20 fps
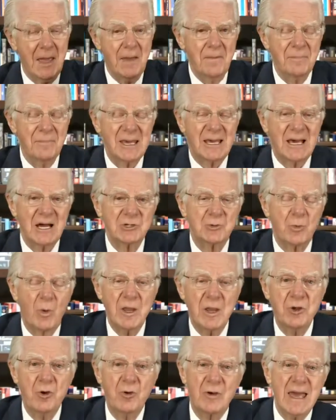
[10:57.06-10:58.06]
Because
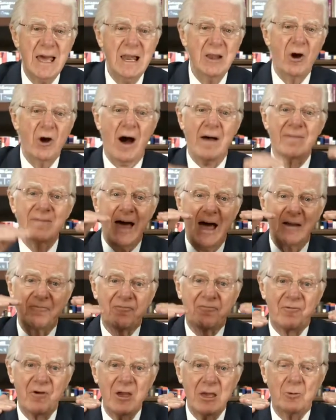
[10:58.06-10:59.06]
when you get on that
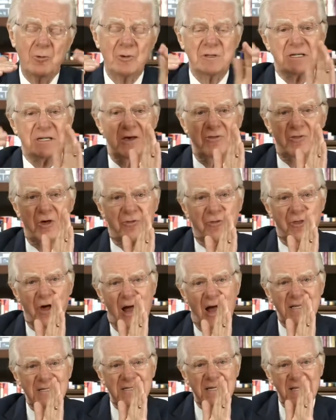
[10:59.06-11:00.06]
frequency, the
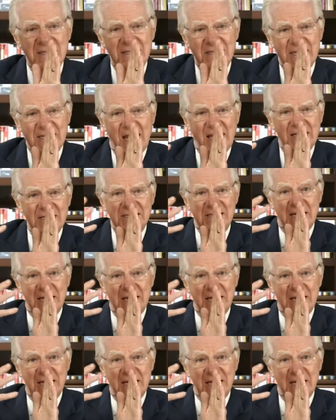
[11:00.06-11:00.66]
thoughts and things